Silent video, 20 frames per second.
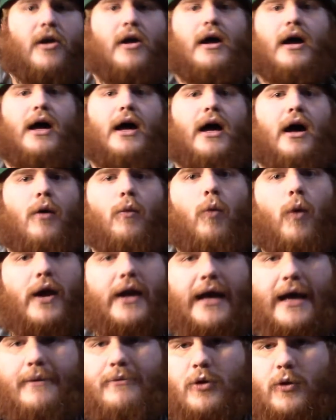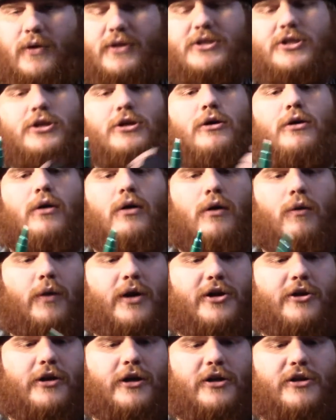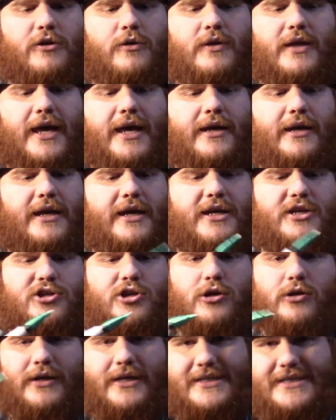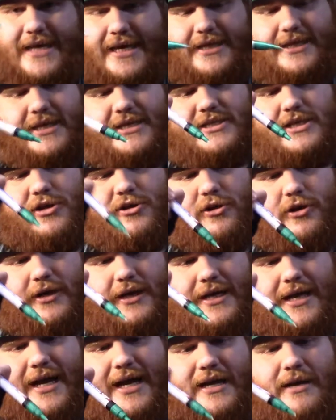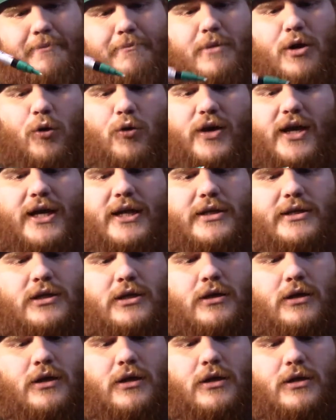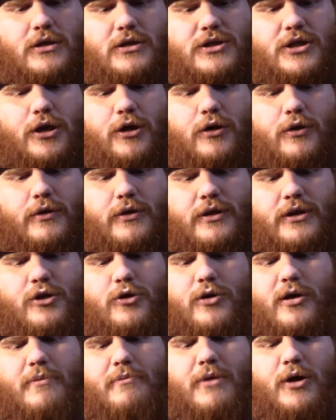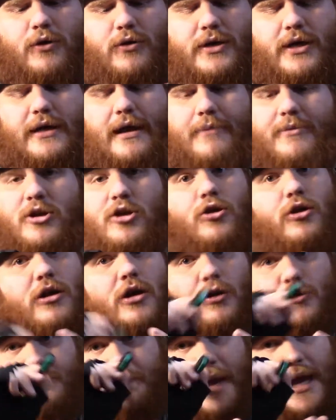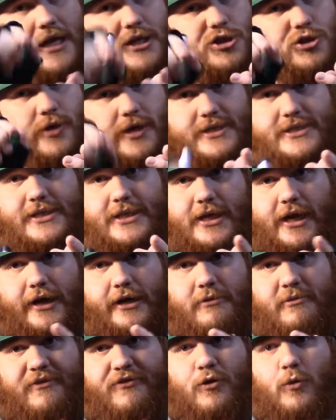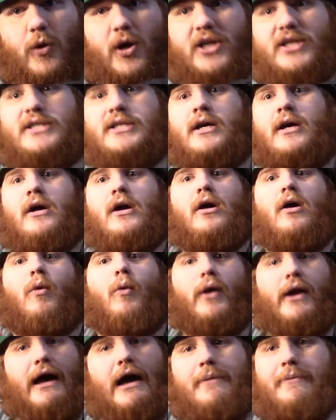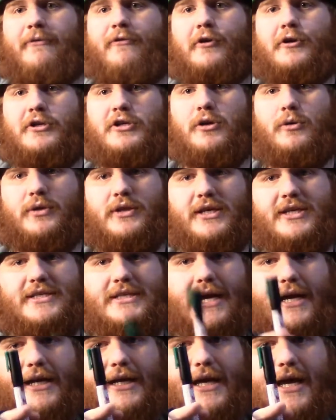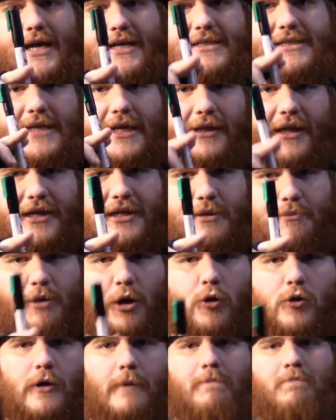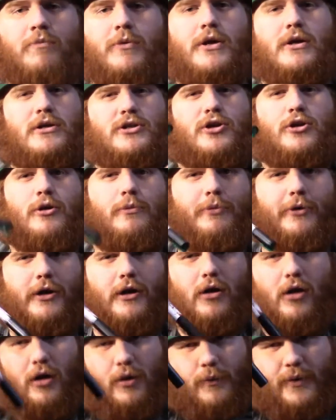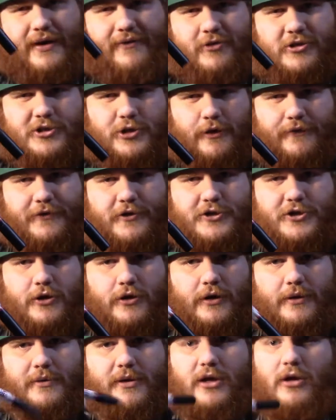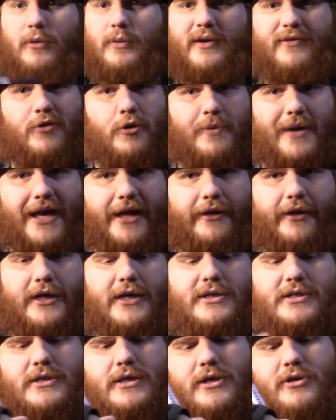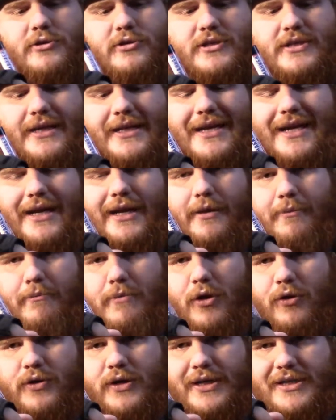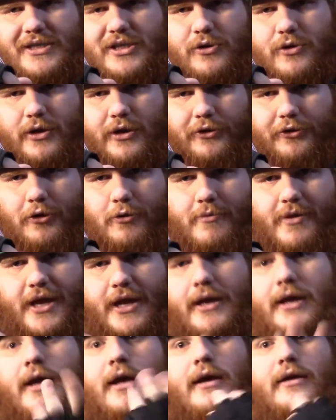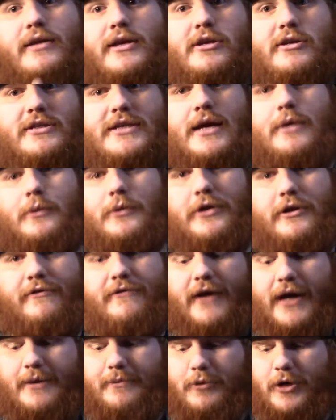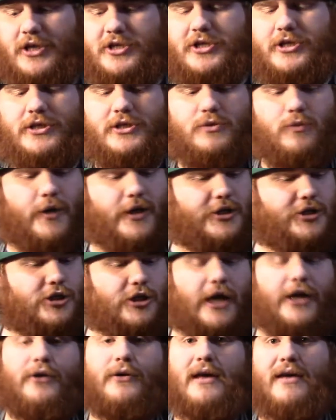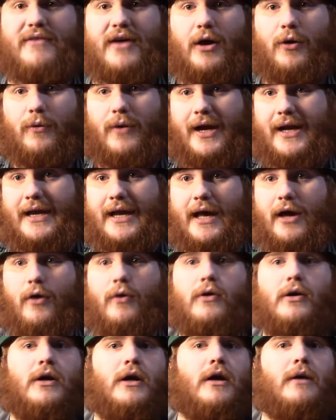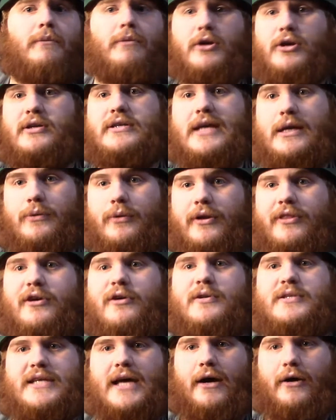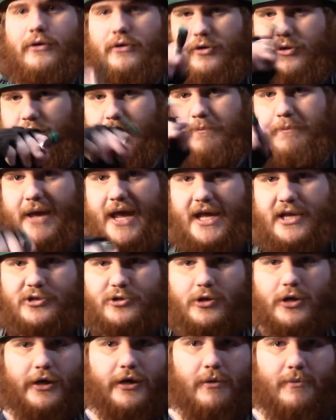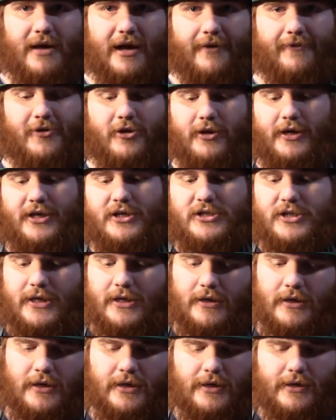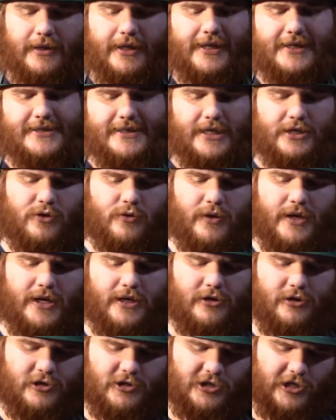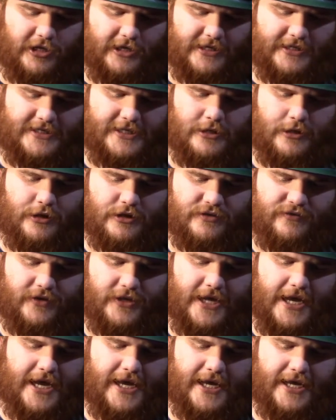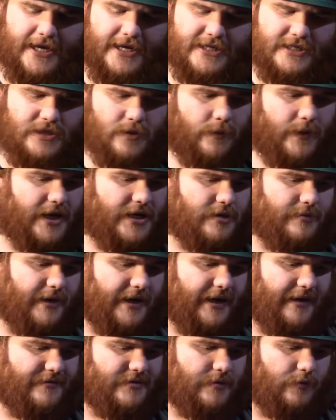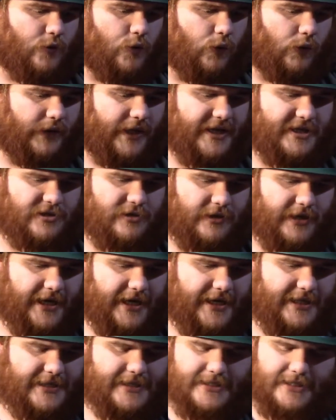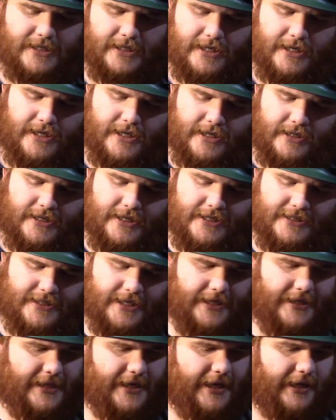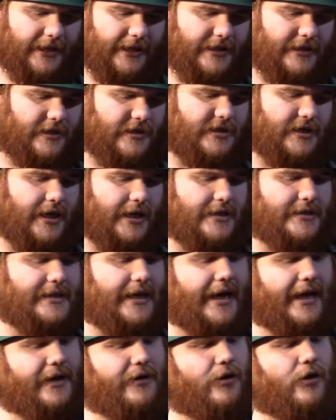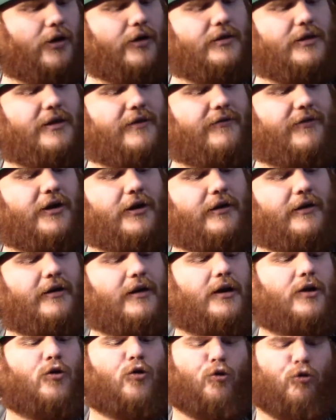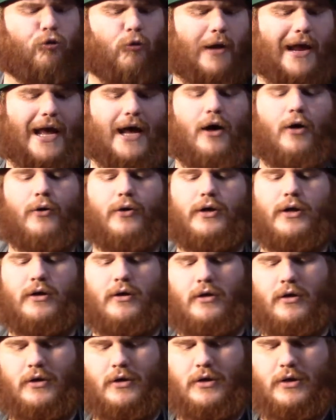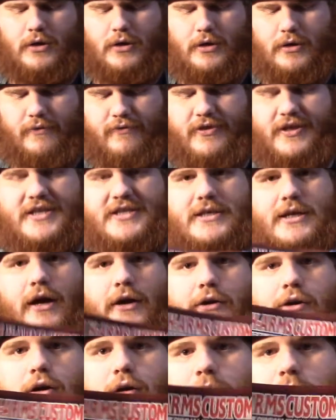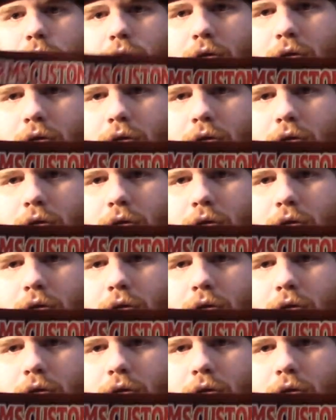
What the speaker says: What you're going to do then is you're going to take this and you're going to kind of milk it. So you can milk it. I mean, you can go straight to the Gundam if you want. What I prefer to do with these kind of guys is I like to milk them. So you'll put it on whatever surface you're going to, whatever your palette is, and you're just going to kind of milk it until you get a little bit. Then you can take one of your fine brushes, which I don't have out right now, but you can take one of those out and you can paint your Gundam however you need to. Like I said, green, you're usually going to see those for the eyes. Red, you might have some cool laser dots, things like that. Like there's a dot on the very crown of this Gundam,